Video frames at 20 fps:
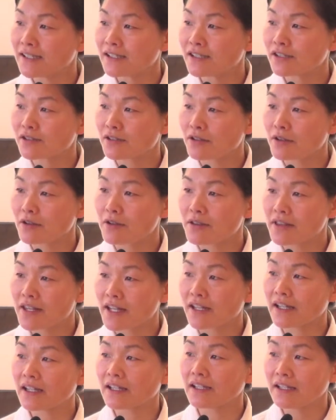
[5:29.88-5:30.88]
So
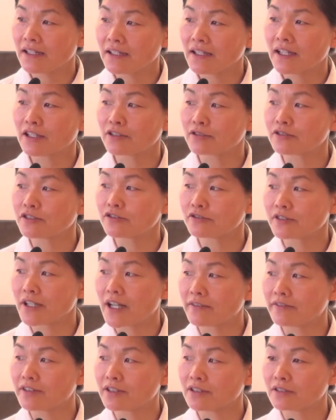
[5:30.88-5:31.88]
they had to
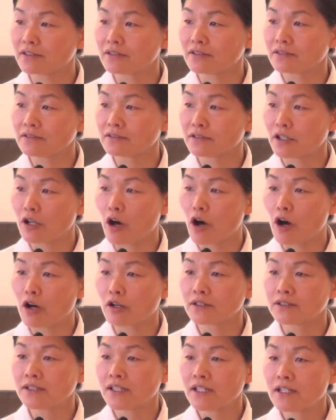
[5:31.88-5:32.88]
travel
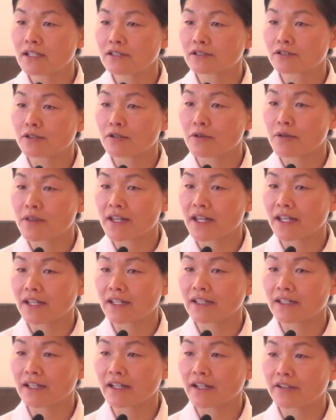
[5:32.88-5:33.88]
long, so
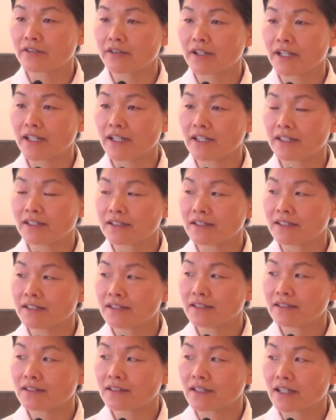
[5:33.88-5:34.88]
they carried
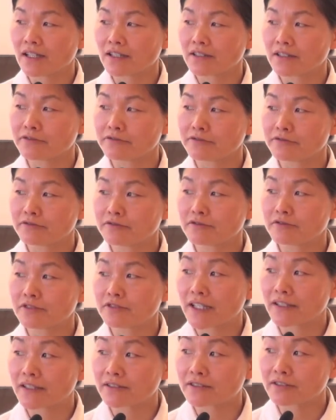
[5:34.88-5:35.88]
a lot of
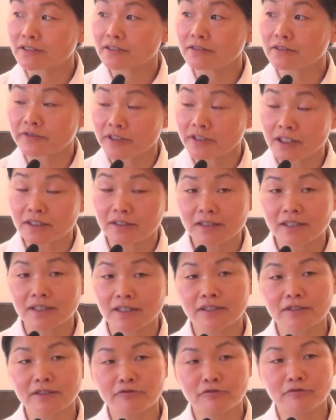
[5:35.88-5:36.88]
food and
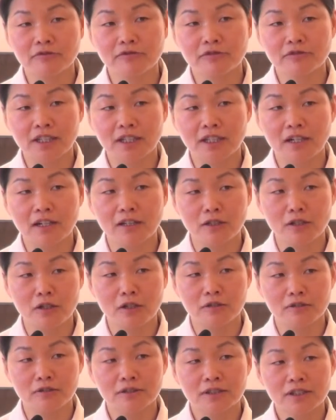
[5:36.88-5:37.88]

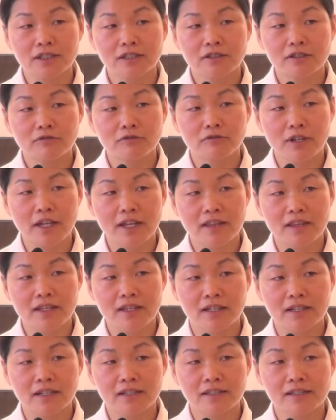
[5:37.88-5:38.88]
along with
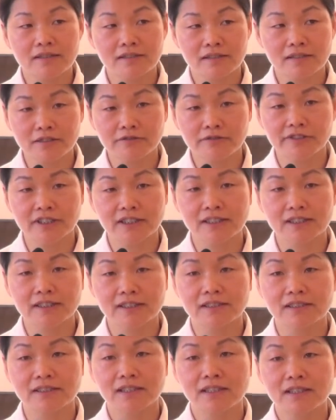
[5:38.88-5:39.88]

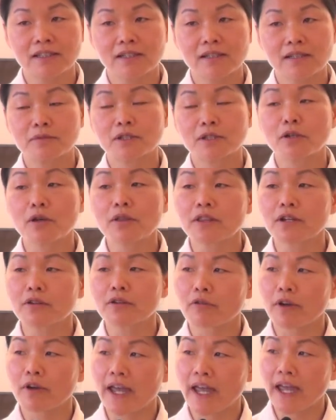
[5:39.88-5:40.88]
servants. But on
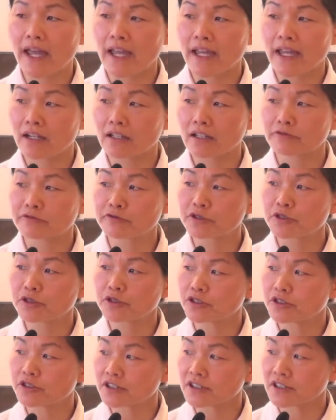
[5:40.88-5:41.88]
the way,
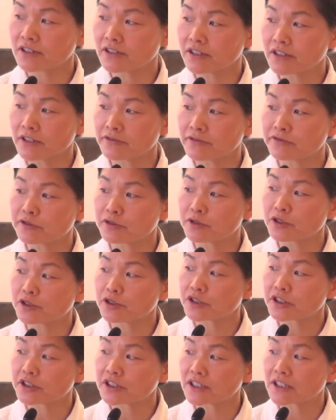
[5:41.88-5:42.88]

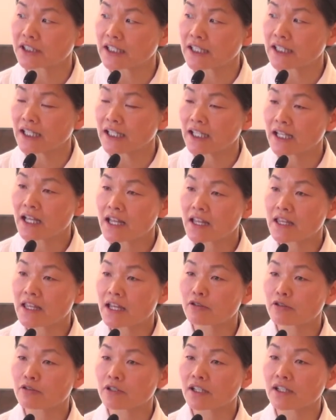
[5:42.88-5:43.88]
unfortunately,
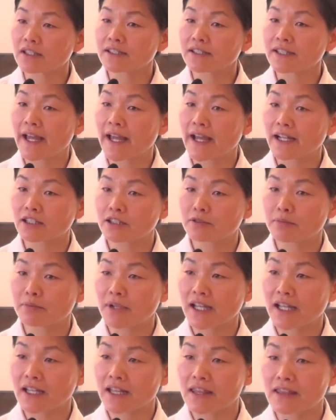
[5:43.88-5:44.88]
they were attacked
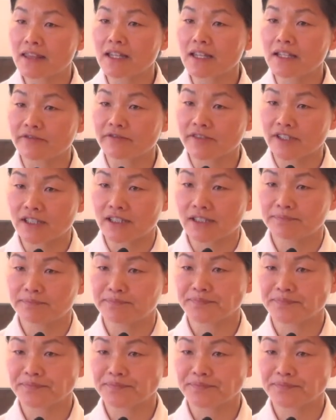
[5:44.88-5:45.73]
by thieves.